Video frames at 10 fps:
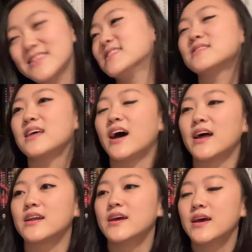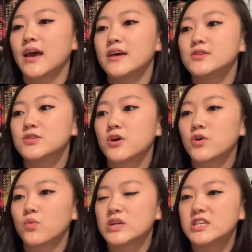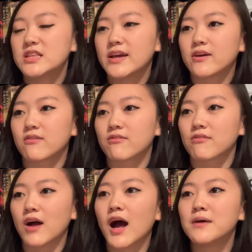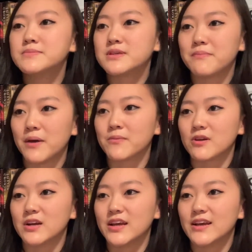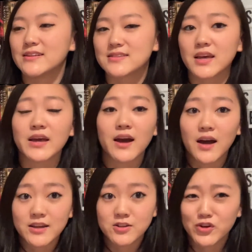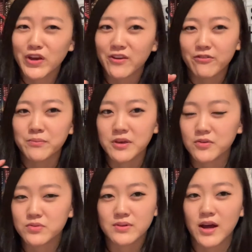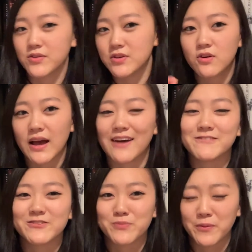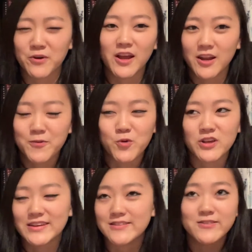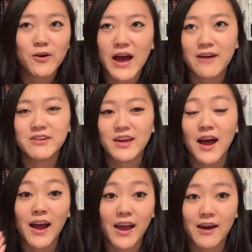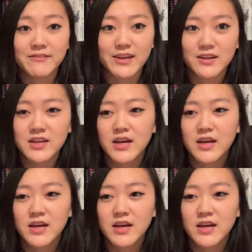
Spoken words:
is that, so when she like robs a memory, it's like, I took it from you, so now you don't have this memory anymore. Like you don't have it, I have it.